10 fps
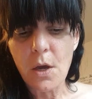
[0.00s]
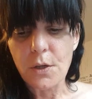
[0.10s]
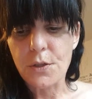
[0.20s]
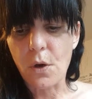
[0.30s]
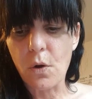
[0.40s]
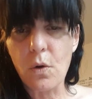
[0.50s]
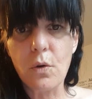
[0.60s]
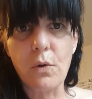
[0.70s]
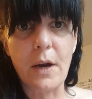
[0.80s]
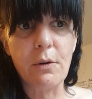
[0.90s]

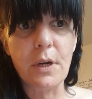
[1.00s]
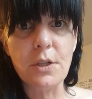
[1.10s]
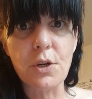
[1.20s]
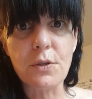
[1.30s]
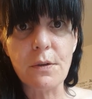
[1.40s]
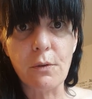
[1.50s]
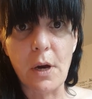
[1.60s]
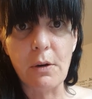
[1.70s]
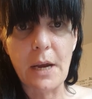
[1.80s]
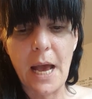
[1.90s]
So Joseph
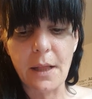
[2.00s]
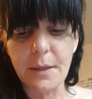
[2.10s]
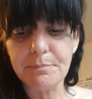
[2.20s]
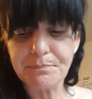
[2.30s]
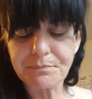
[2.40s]
Gregory Hallett.